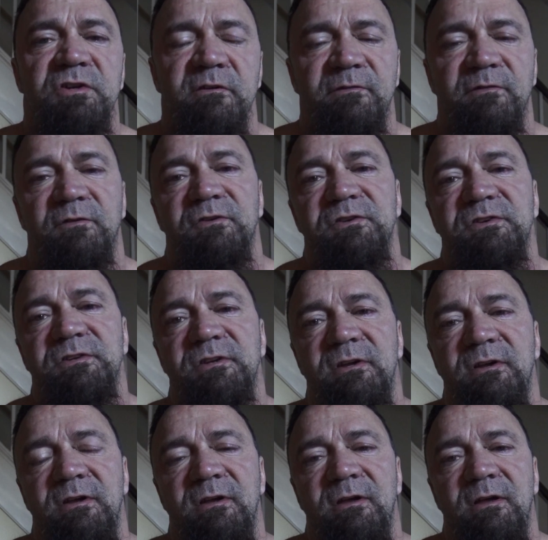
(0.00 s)
difference
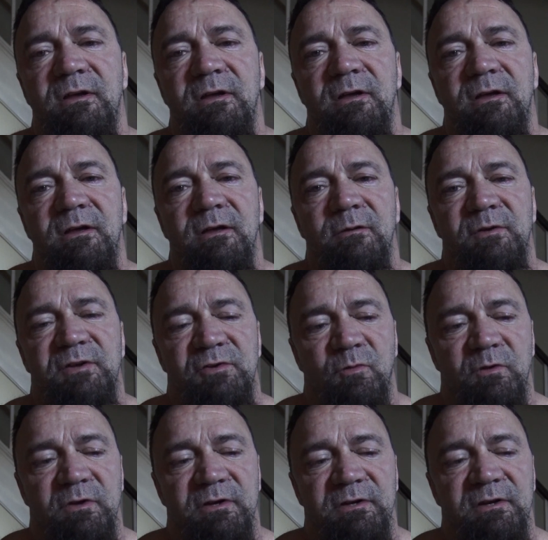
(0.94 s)

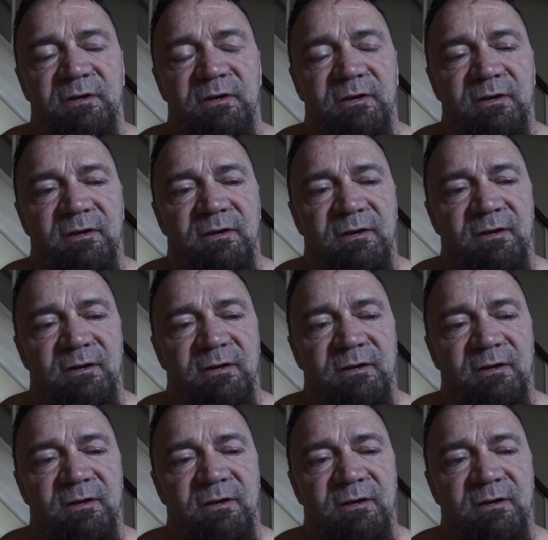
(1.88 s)
between